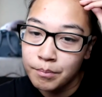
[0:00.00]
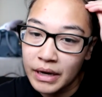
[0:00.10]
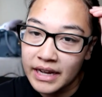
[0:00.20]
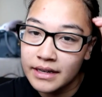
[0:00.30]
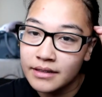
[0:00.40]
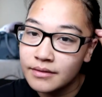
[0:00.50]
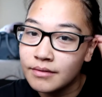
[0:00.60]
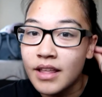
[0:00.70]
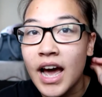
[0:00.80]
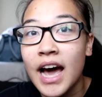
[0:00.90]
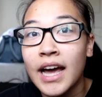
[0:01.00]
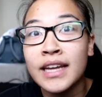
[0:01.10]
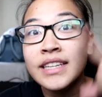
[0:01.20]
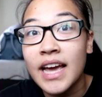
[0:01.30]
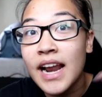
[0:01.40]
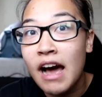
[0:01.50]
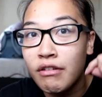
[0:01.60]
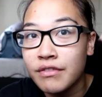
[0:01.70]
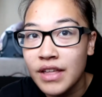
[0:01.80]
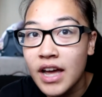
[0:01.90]
but I get
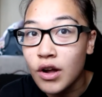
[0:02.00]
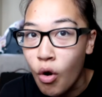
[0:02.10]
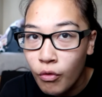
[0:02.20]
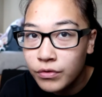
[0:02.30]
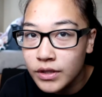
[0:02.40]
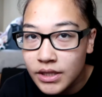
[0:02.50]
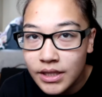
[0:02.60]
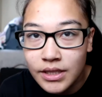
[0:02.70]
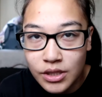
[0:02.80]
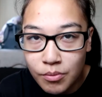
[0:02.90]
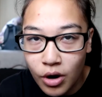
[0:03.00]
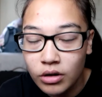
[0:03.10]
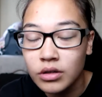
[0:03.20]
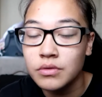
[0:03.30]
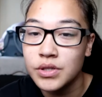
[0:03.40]
out of that hopefully tomorrow.